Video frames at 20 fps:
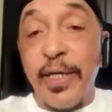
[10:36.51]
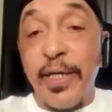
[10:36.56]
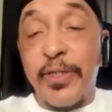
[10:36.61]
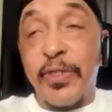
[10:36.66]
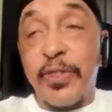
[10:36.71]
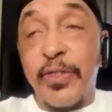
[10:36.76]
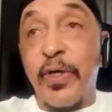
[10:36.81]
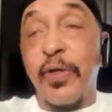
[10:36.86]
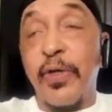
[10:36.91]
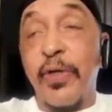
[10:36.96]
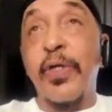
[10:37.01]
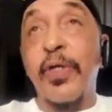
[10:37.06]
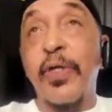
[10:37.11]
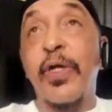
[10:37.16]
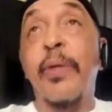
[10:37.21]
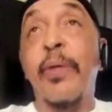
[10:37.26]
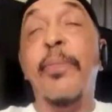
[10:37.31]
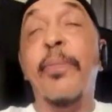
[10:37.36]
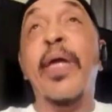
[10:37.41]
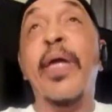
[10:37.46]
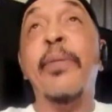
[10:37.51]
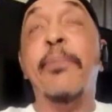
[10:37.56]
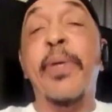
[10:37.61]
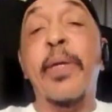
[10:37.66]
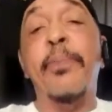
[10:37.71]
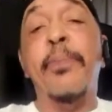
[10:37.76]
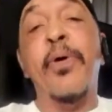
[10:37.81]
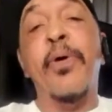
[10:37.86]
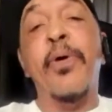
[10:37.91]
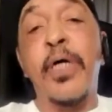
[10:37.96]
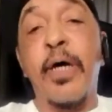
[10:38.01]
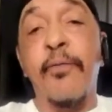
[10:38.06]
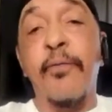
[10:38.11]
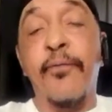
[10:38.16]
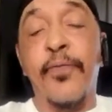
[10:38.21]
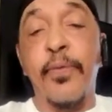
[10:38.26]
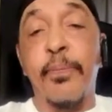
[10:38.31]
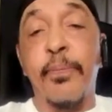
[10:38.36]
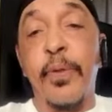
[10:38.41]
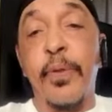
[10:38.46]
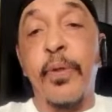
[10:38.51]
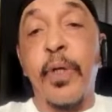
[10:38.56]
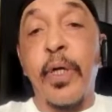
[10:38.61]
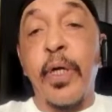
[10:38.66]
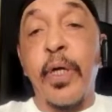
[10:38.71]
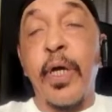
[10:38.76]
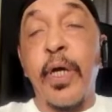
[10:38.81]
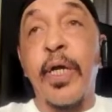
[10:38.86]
So he made people comfortable.